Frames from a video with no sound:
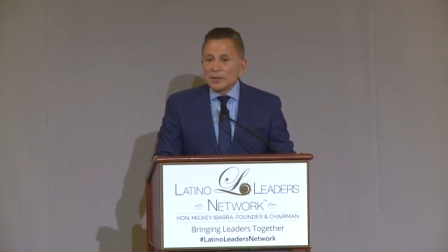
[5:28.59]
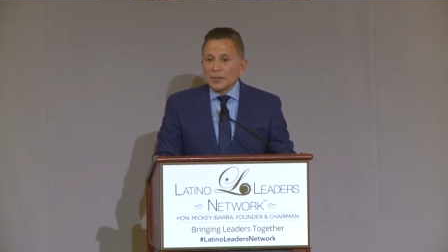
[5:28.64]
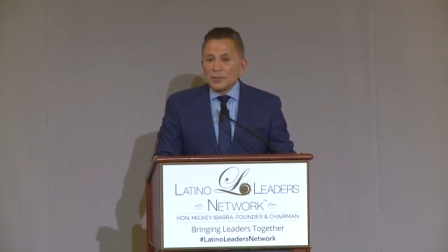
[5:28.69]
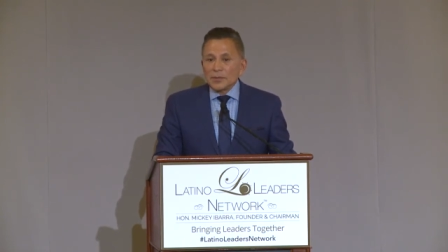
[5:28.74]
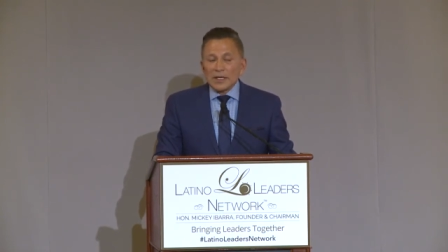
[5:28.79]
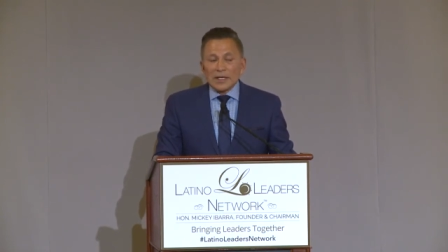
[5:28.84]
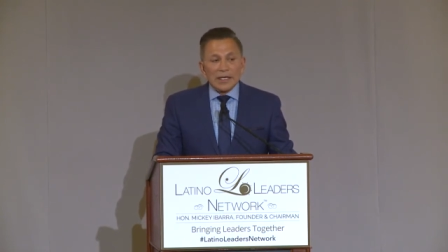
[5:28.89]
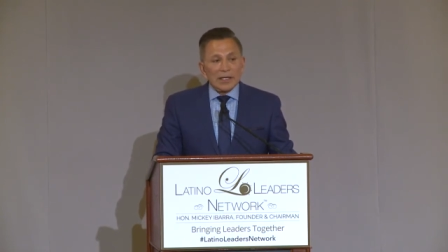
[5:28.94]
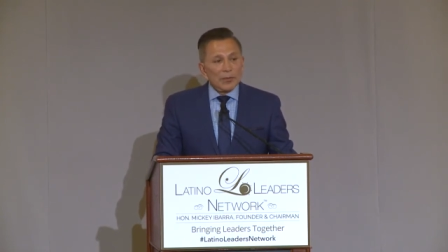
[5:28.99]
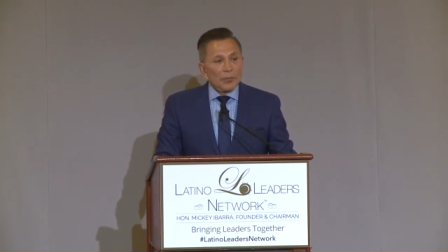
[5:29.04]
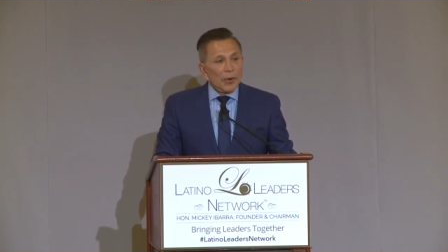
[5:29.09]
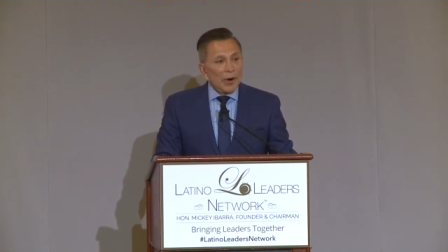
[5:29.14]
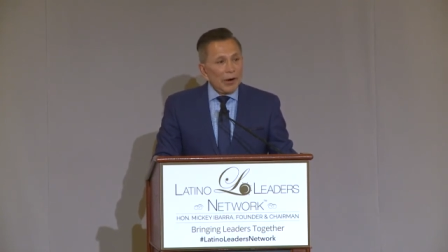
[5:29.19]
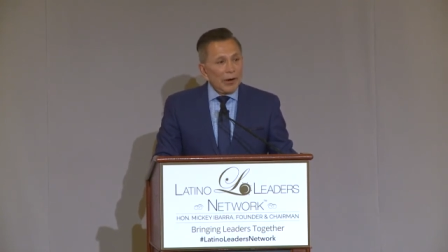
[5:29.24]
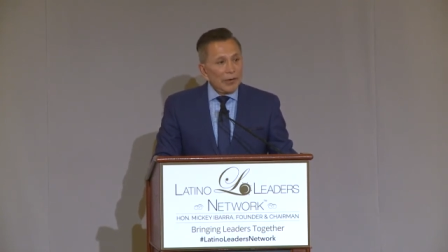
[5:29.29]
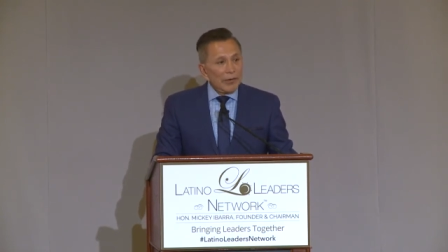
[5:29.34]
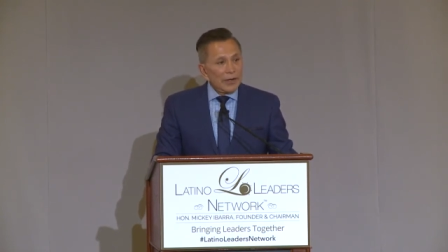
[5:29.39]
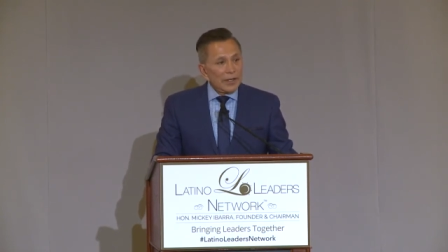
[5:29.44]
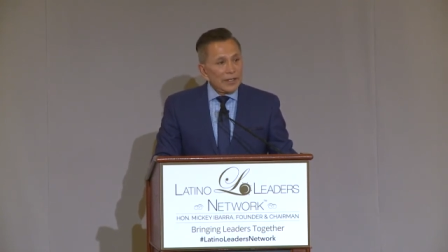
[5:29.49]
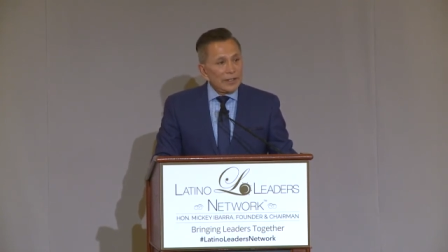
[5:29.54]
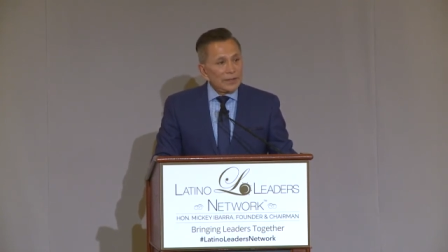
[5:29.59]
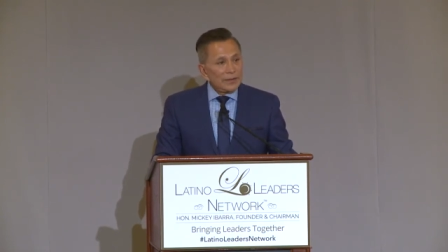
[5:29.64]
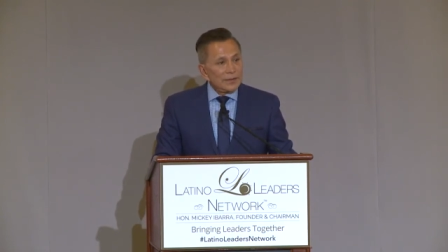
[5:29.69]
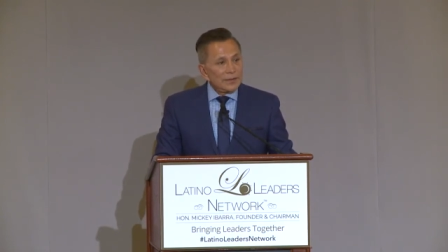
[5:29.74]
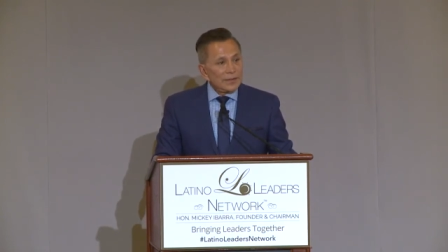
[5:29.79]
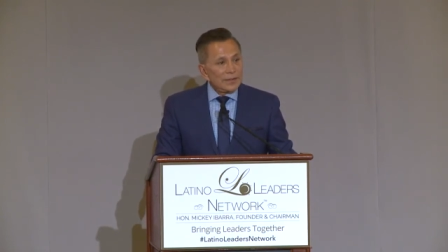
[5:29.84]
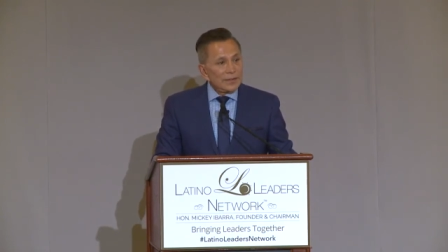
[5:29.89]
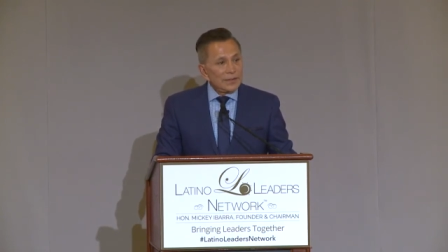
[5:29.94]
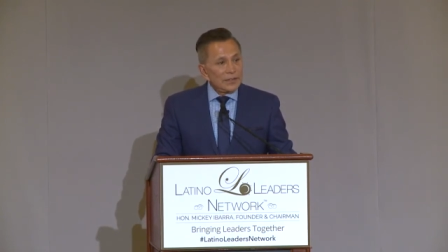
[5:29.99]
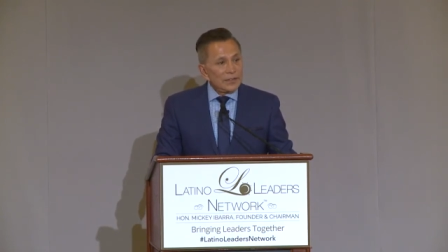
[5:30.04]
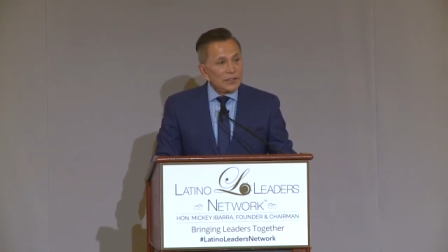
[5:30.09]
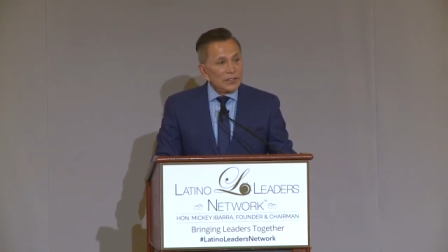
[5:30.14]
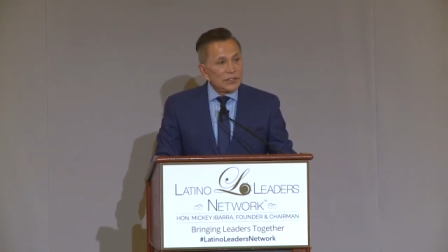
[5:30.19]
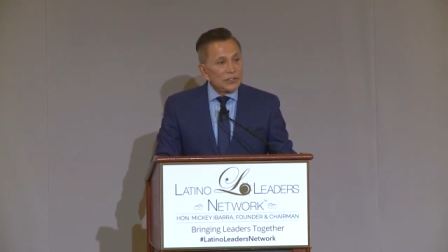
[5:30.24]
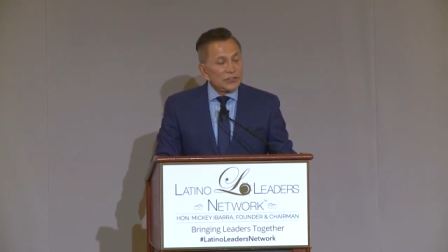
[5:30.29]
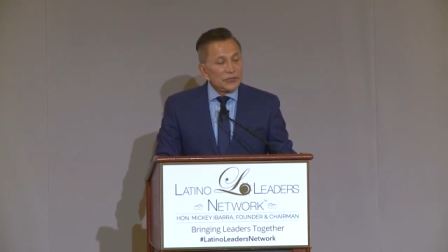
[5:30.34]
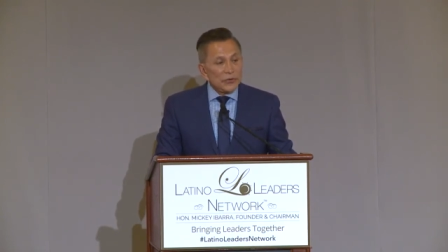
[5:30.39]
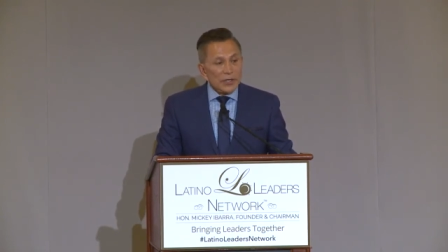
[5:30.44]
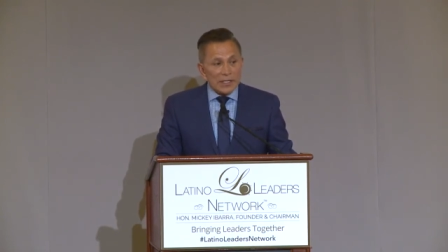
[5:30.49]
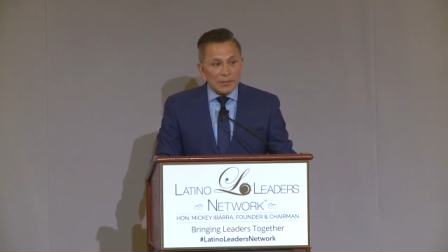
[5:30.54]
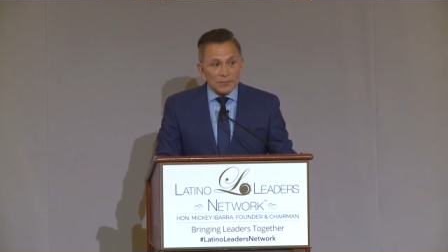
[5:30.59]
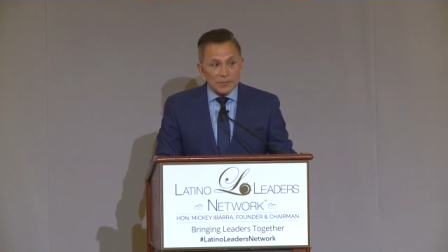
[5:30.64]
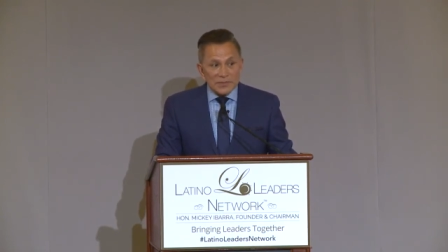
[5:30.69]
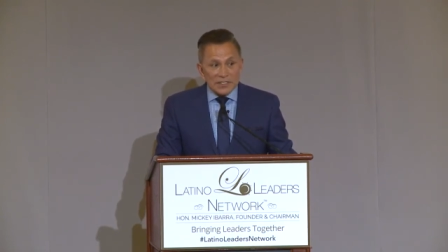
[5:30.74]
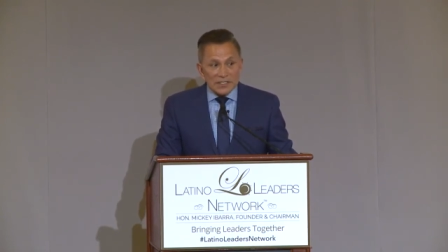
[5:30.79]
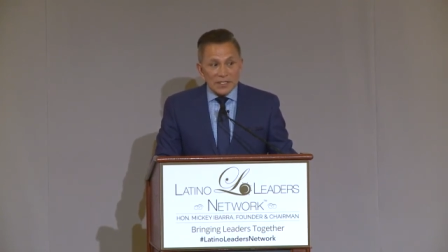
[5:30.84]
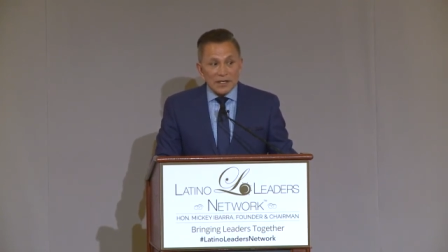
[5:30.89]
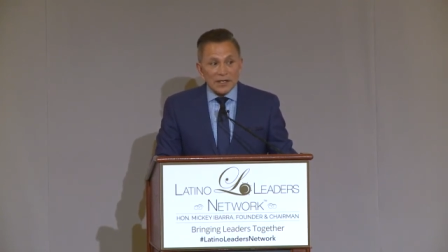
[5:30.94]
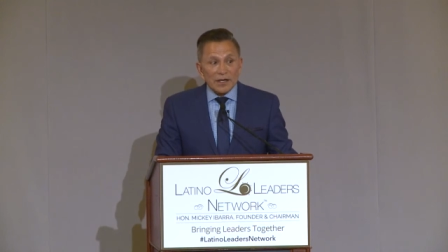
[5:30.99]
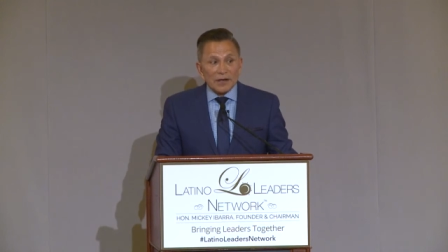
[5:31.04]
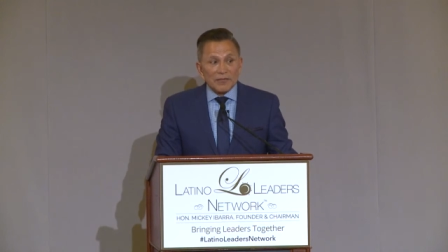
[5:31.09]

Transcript: Mickey Ibarra dreams